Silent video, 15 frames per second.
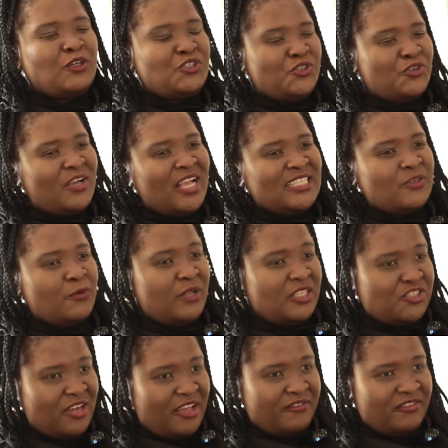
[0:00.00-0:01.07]
Because you guys are well
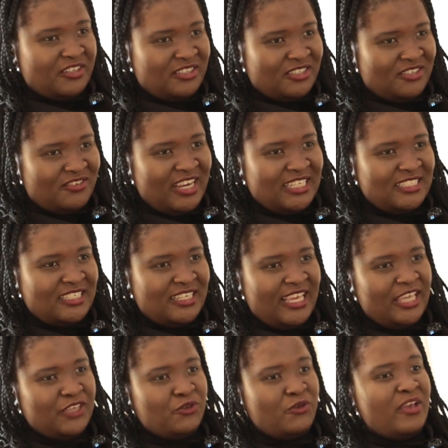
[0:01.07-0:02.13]
traveled, right?
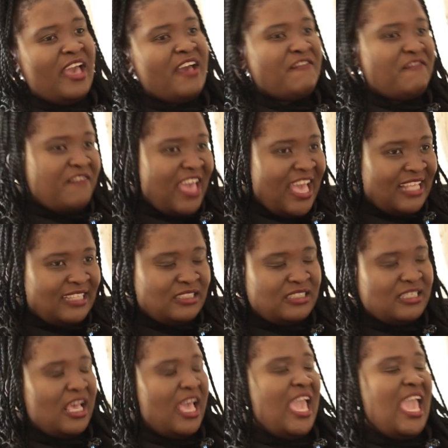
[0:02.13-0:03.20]
And you have fans